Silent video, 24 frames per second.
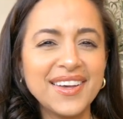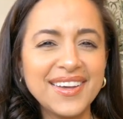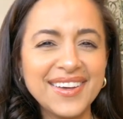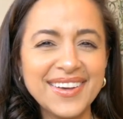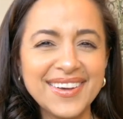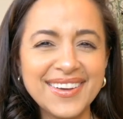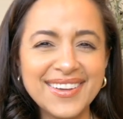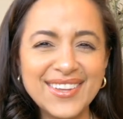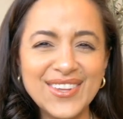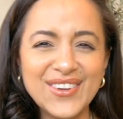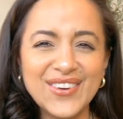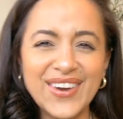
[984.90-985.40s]

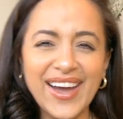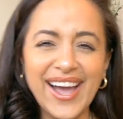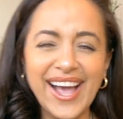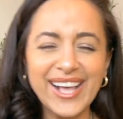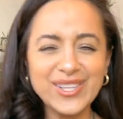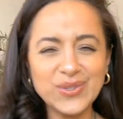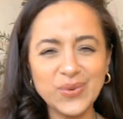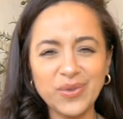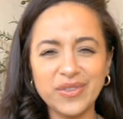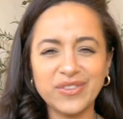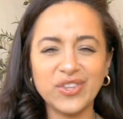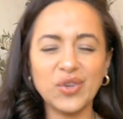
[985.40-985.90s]
you
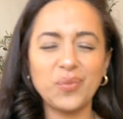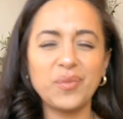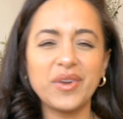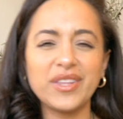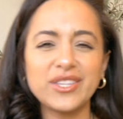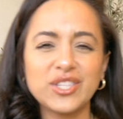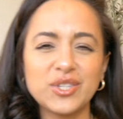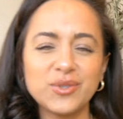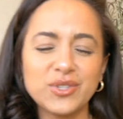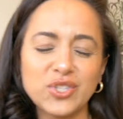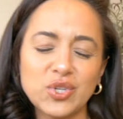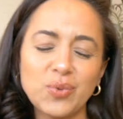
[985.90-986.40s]
guys with so many
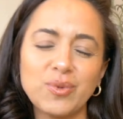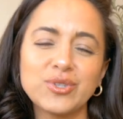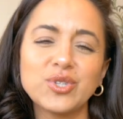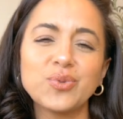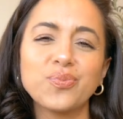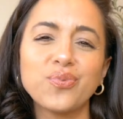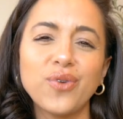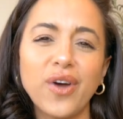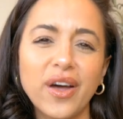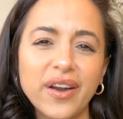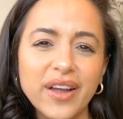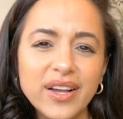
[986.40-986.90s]
so
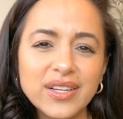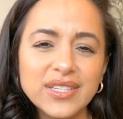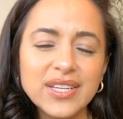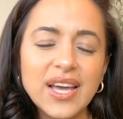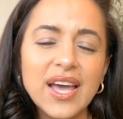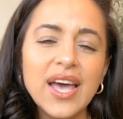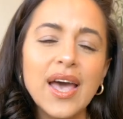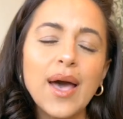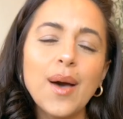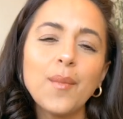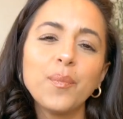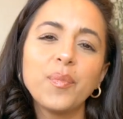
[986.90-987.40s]
much product
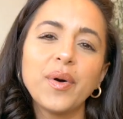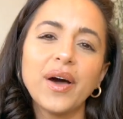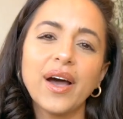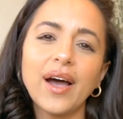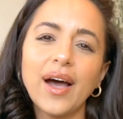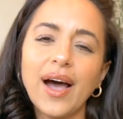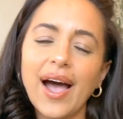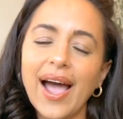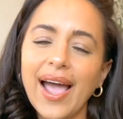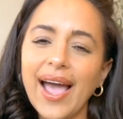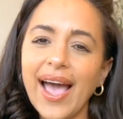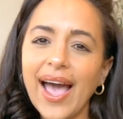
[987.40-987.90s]

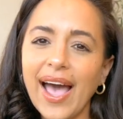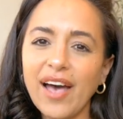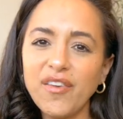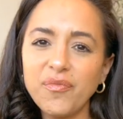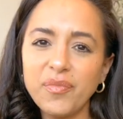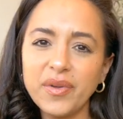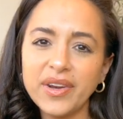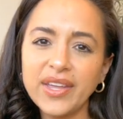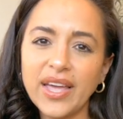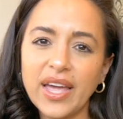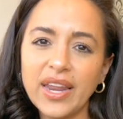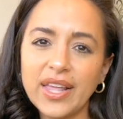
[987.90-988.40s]
but I have
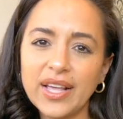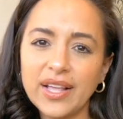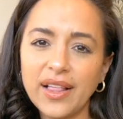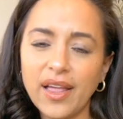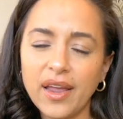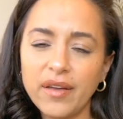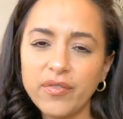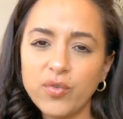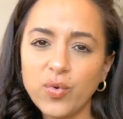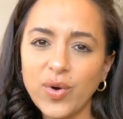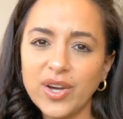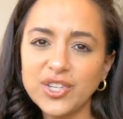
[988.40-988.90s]
been getting a
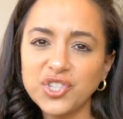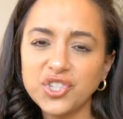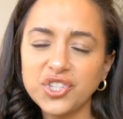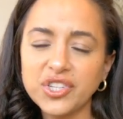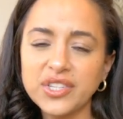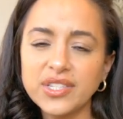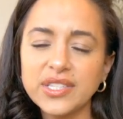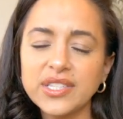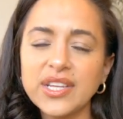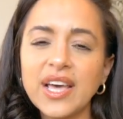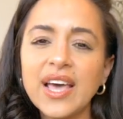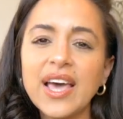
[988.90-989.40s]
lot of
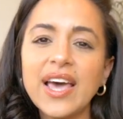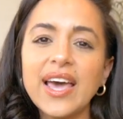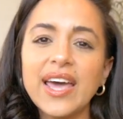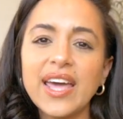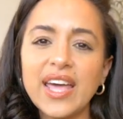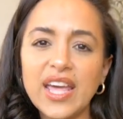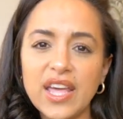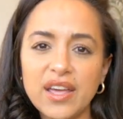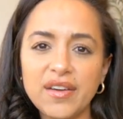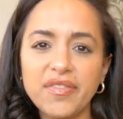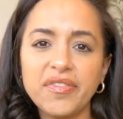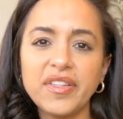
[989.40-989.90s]
questions
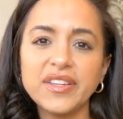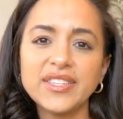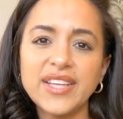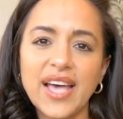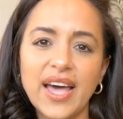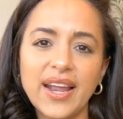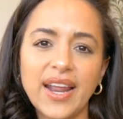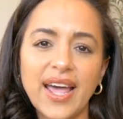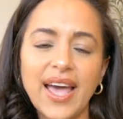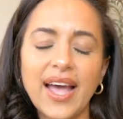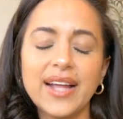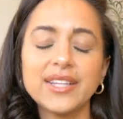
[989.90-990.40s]
if the
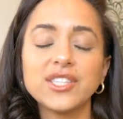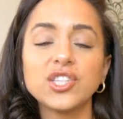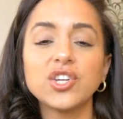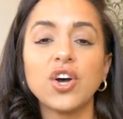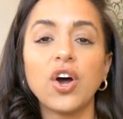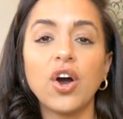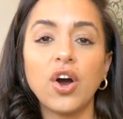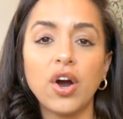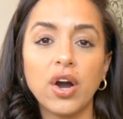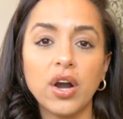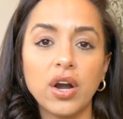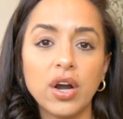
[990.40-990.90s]
dad hats
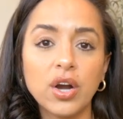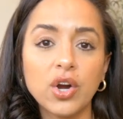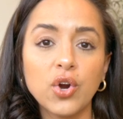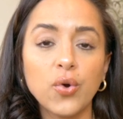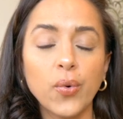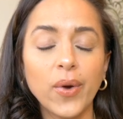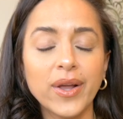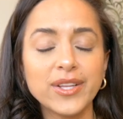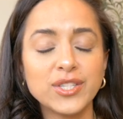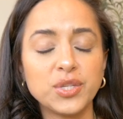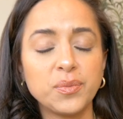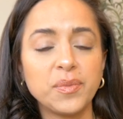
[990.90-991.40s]
are
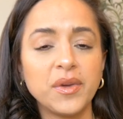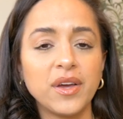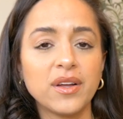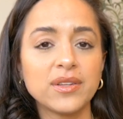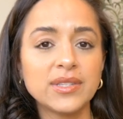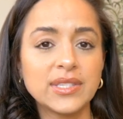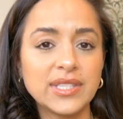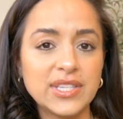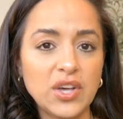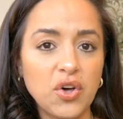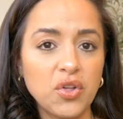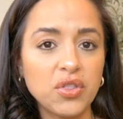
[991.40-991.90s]
going to be
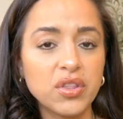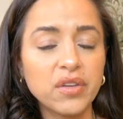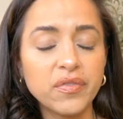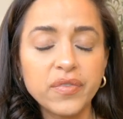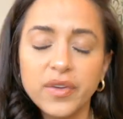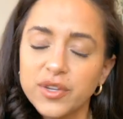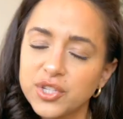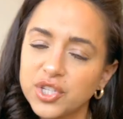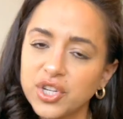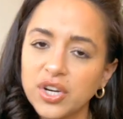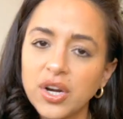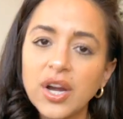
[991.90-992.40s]
on sale in the
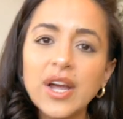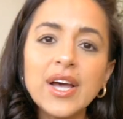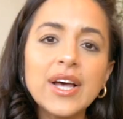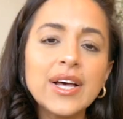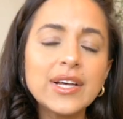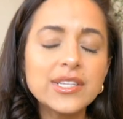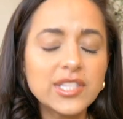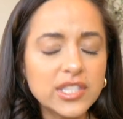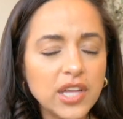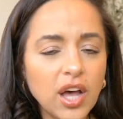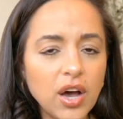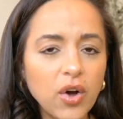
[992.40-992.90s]
future
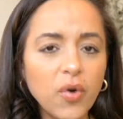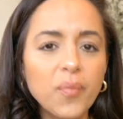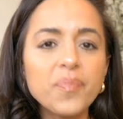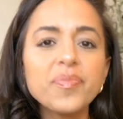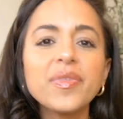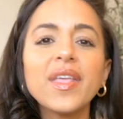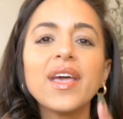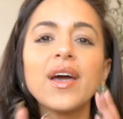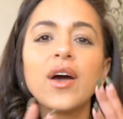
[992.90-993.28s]
so